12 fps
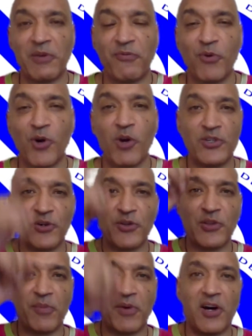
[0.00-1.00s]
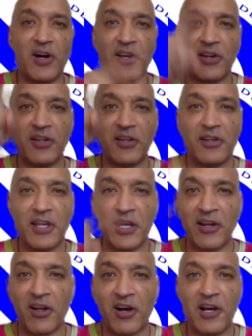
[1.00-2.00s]
Before we turn them on
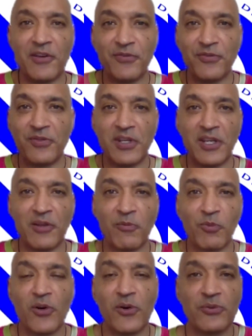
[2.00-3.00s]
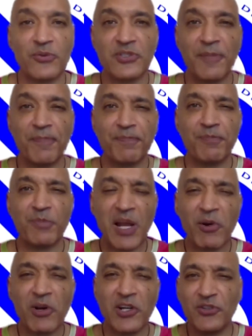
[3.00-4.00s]
and off in rows, but
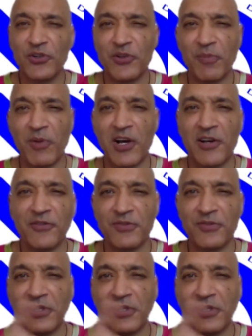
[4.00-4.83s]
now we're going to turn them off